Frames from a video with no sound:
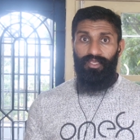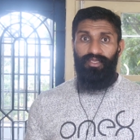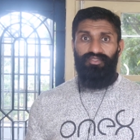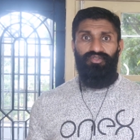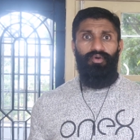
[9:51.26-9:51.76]

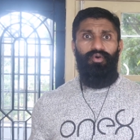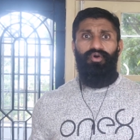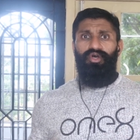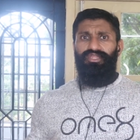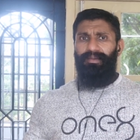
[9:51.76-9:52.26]

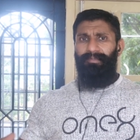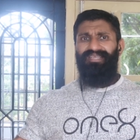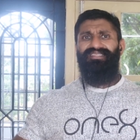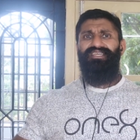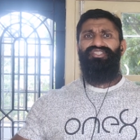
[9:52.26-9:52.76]
So the
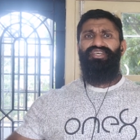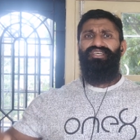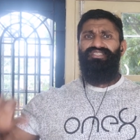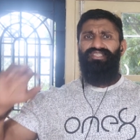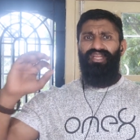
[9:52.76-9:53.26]
message
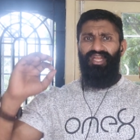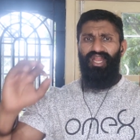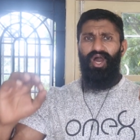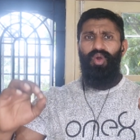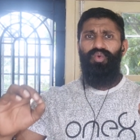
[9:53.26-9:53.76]
is
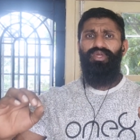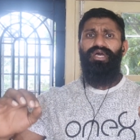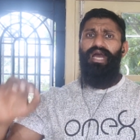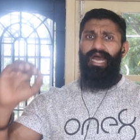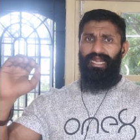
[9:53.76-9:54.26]

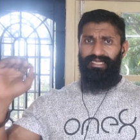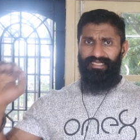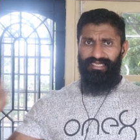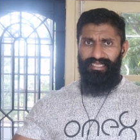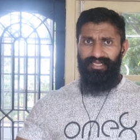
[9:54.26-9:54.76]
loud
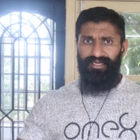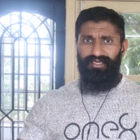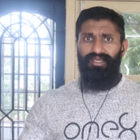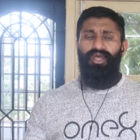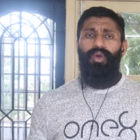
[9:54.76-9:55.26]
and
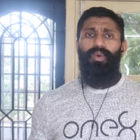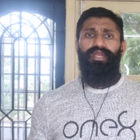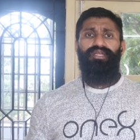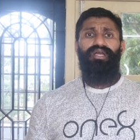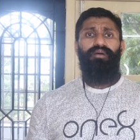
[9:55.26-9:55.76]
clear. When
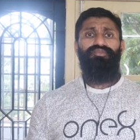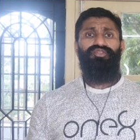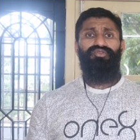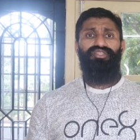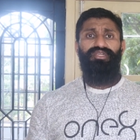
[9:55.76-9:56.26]
it comes
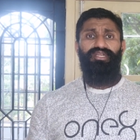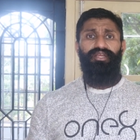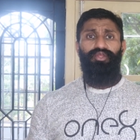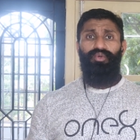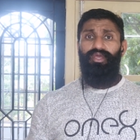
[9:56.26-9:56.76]
to
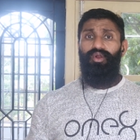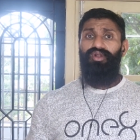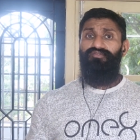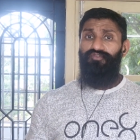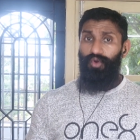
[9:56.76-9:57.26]
children, you
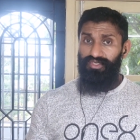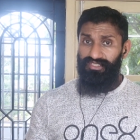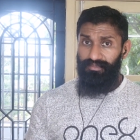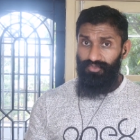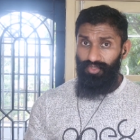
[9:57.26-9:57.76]
cannot force
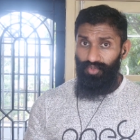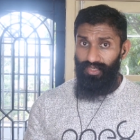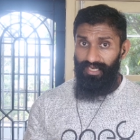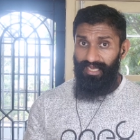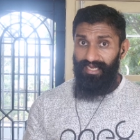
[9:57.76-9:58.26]
them to do
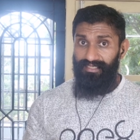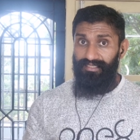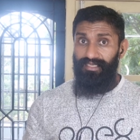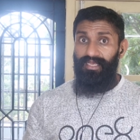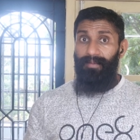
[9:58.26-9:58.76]
a diet,
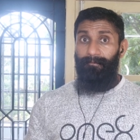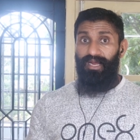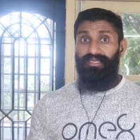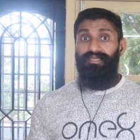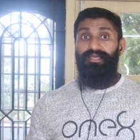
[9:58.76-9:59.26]

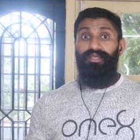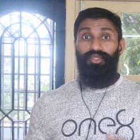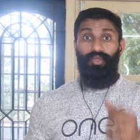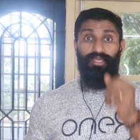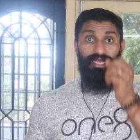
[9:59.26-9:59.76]
but
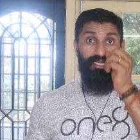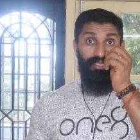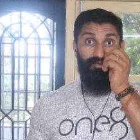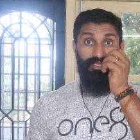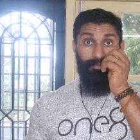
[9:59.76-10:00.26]
you can
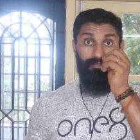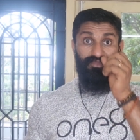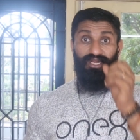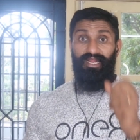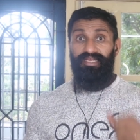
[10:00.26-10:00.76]
give them
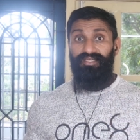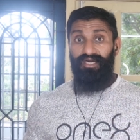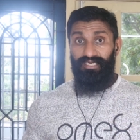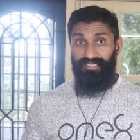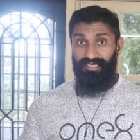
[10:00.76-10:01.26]
the right
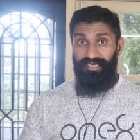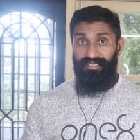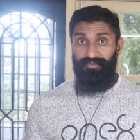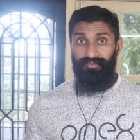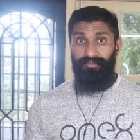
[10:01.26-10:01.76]

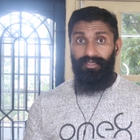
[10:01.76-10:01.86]
alternative.